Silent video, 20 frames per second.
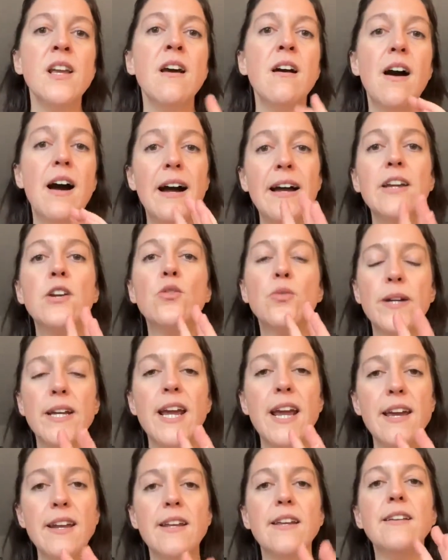I
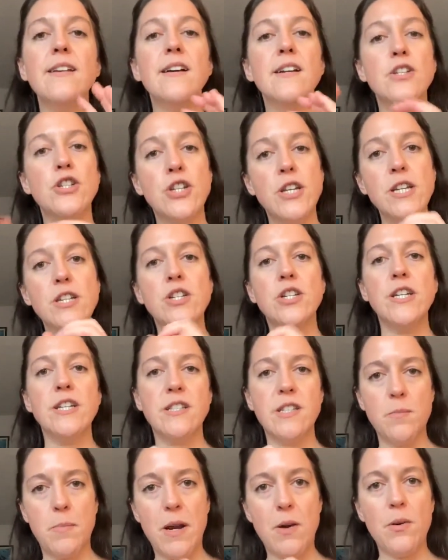created a cheat sheet
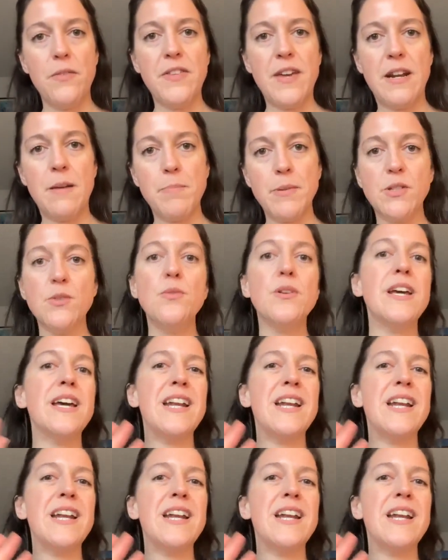to pair with that episode